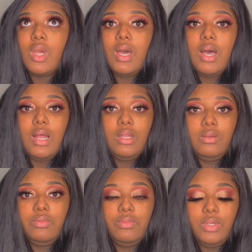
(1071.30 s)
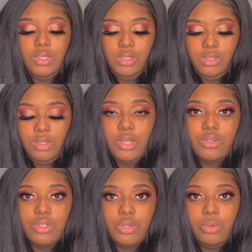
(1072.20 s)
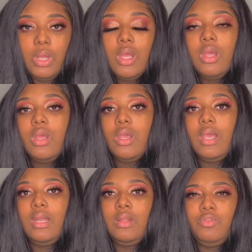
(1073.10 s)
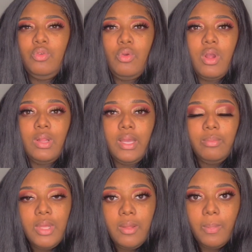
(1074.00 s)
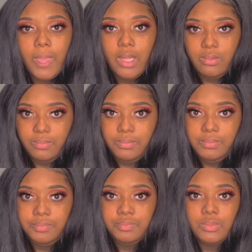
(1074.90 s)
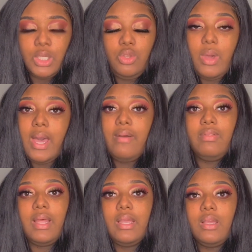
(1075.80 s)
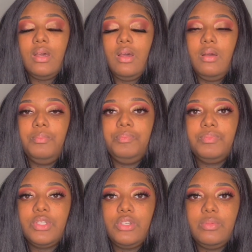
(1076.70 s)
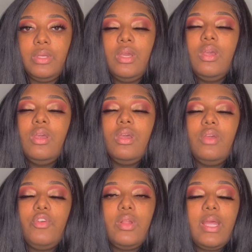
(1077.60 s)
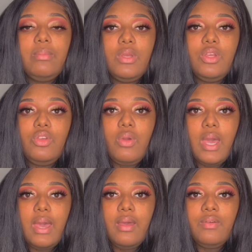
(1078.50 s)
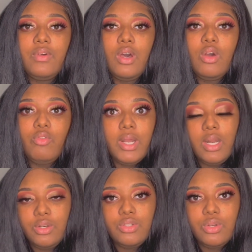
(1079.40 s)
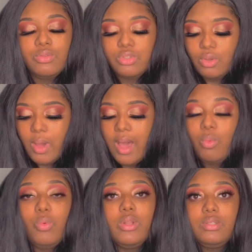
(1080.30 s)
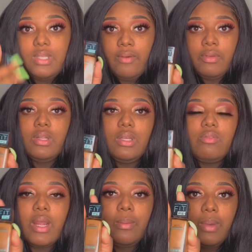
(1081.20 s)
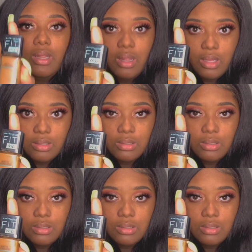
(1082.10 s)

olive undertone. And if you are like me, you have like, if you're like me, you have a red undertone. So I would definitely recommend this